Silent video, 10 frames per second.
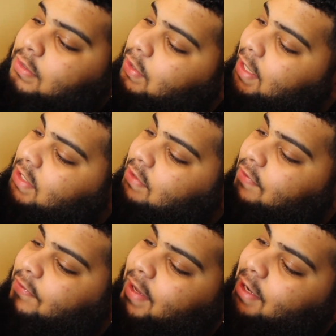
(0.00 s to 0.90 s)
You got your
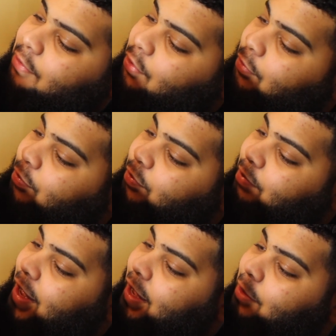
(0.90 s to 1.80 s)
flannel,
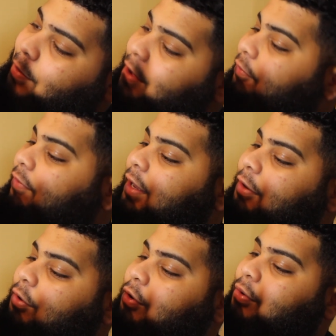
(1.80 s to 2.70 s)
black and white
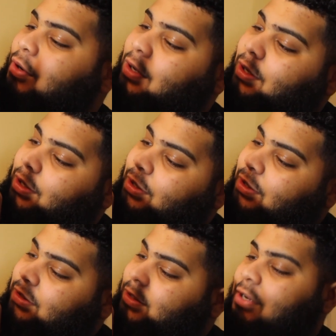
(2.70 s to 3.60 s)
flannel,
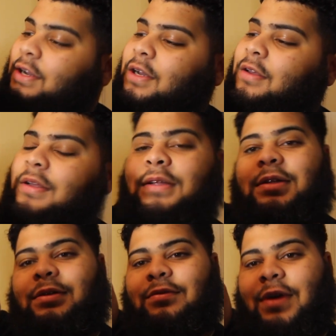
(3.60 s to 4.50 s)
tongue,
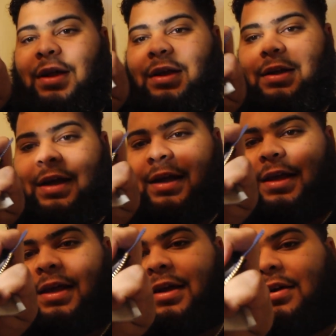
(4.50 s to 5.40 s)
regular
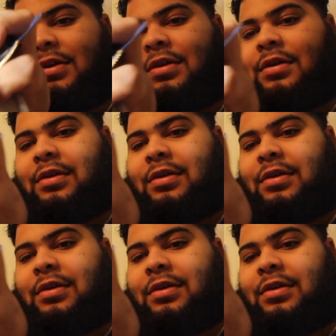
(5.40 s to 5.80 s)
Nike Air.